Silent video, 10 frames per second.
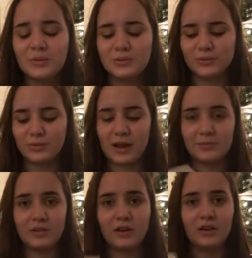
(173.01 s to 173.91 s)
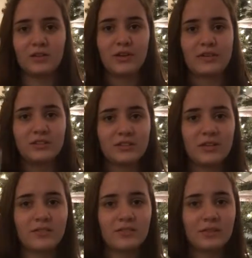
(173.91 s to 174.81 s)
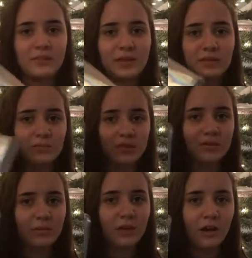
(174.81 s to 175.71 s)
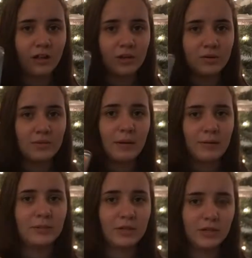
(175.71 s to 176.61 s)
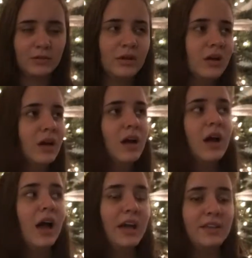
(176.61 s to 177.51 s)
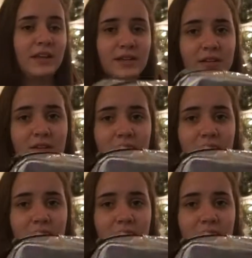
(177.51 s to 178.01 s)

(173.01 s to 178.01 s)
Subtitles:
was wrapped in holographic stuff because I'm like obsessed with holo, and my mom knew, and like,